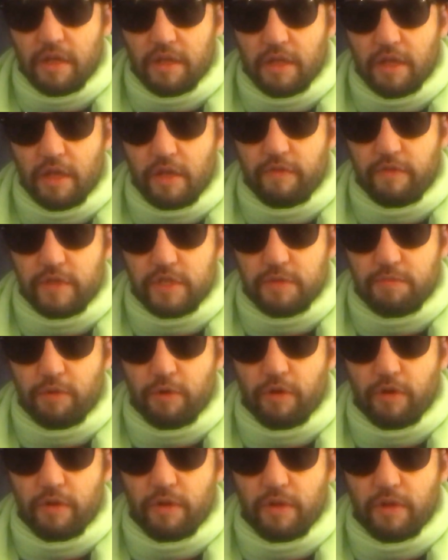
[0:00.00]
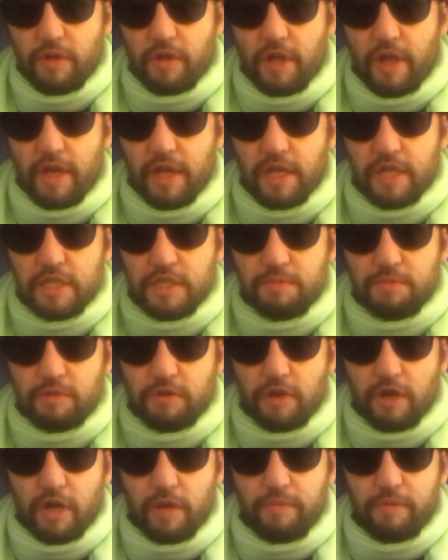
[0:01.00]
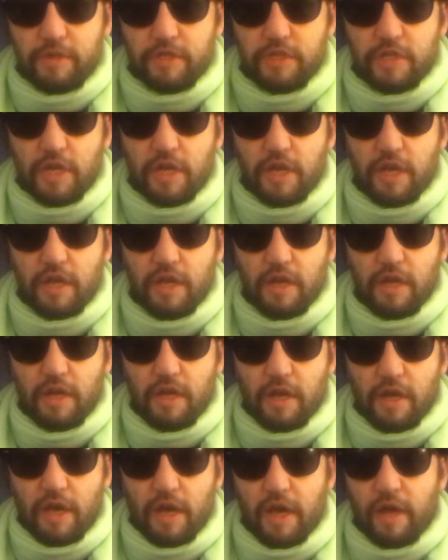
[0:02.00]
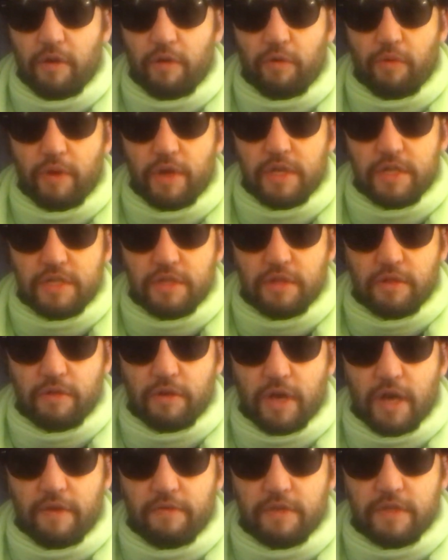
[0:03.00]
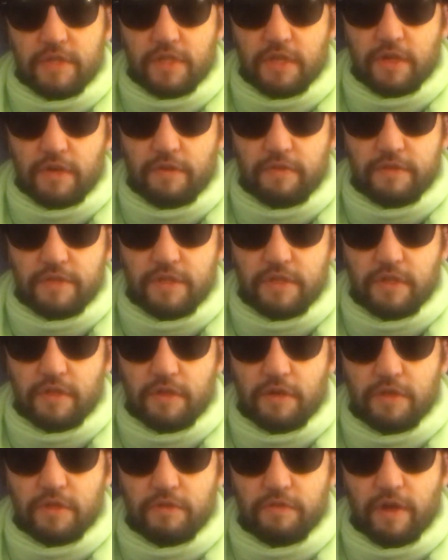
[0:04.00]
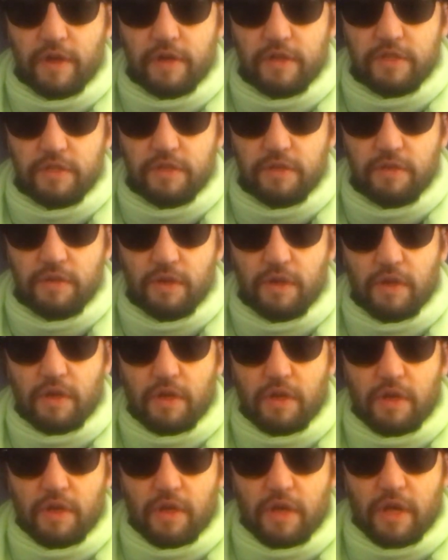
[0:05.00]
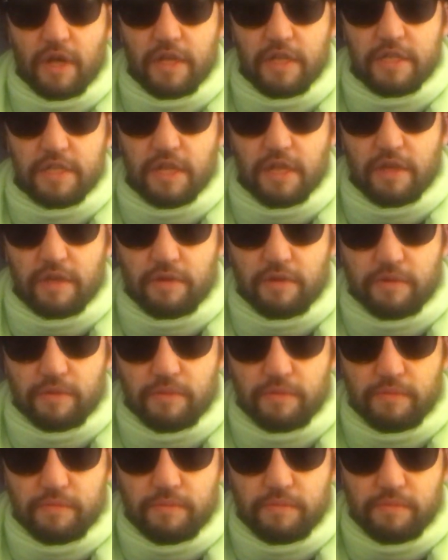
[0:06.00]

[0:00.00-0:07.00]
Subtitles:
Thank you for your support. Like, subscribe, share, and always look after yourselves, those around you, and stay cool.